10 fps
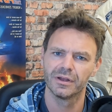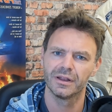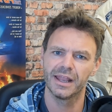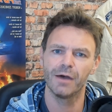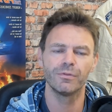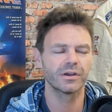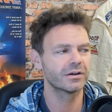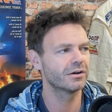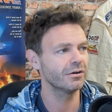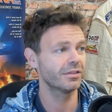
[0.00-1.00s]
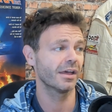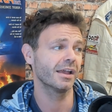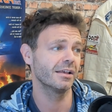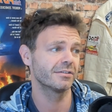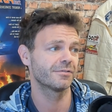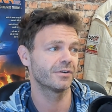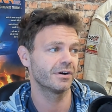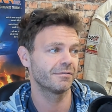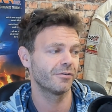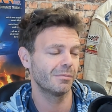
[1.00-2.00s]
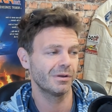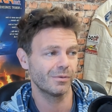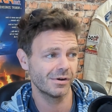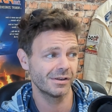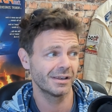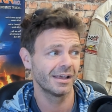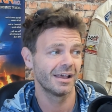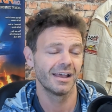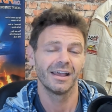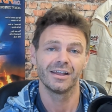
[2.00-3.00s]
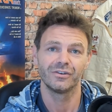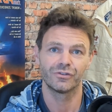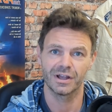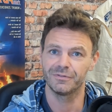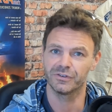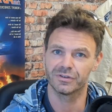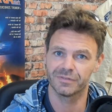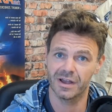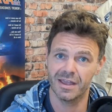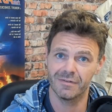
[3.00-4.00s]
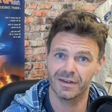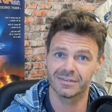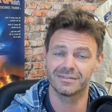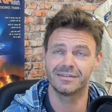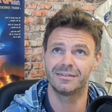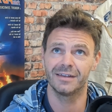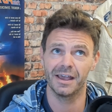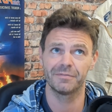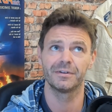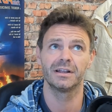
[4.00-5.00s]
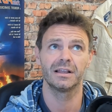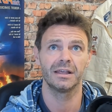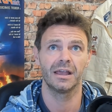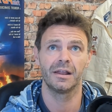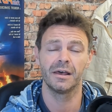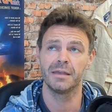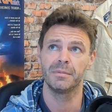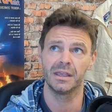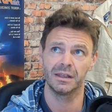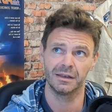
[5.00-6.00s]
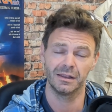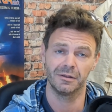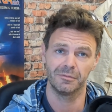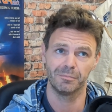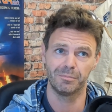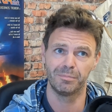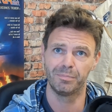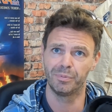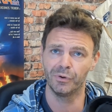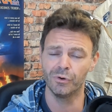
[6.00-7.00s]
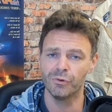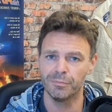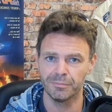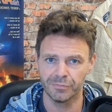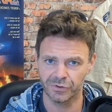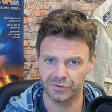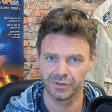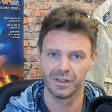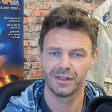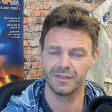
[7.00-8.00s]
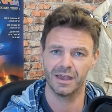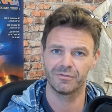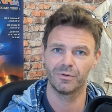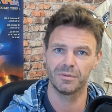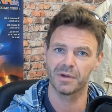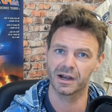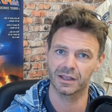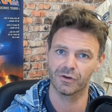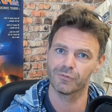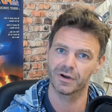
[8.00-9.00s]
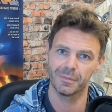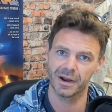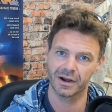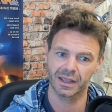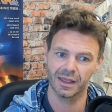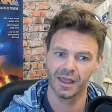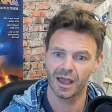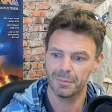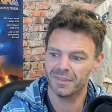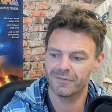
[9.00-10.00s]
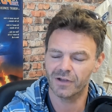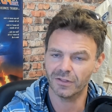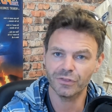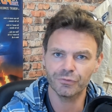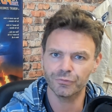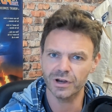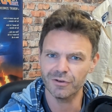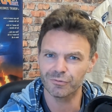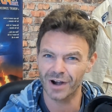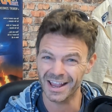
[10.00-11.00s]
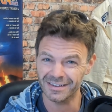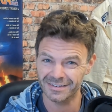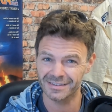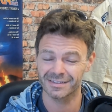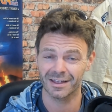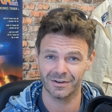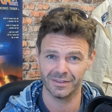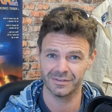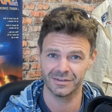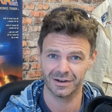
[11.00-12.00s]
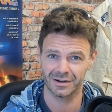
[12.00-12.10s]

Now, the good thing is for Formula One, Drive to Survive has definitely, and I mean, boomed the F1 market over in America. I mean, they've got three races there this year.